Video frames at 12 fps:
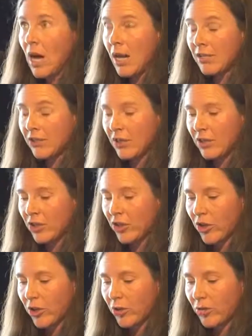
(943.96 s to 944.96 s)
Our study
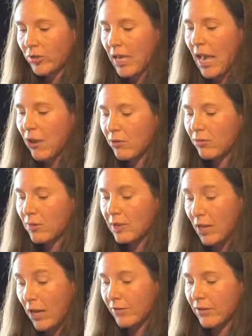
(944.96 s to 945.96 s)
shows how
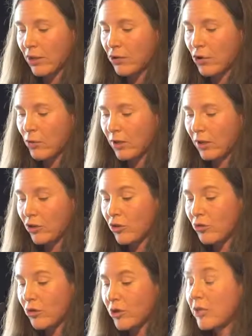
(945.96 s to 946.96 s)
laughter and humour are
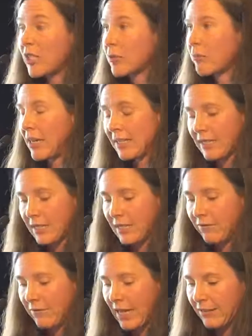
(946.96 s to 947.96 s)
used to express and
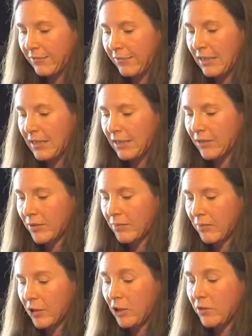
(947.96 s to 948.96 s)
deflect feelings,
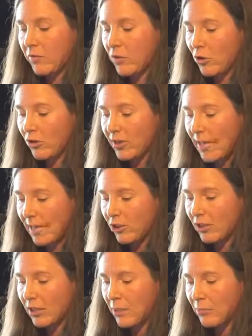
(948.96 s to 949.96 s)
to diffuse
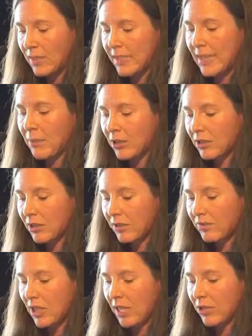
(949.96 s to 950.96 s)
tension and perceptions
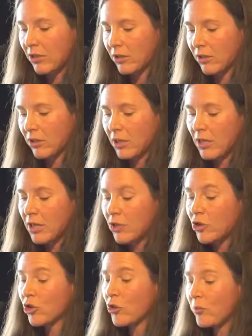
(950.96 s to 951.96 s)
of danger,
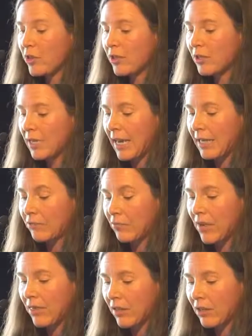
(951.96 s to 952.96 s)
to communicate
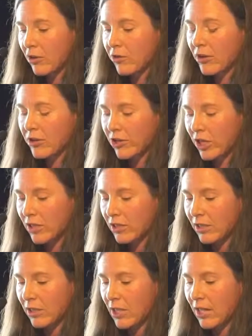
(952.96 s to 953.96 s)
with and across
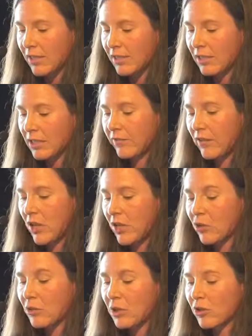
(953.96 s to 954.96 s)
gendered lines that
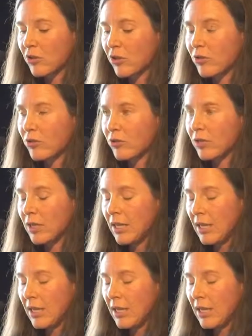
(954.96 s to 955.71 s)
divide or exclude,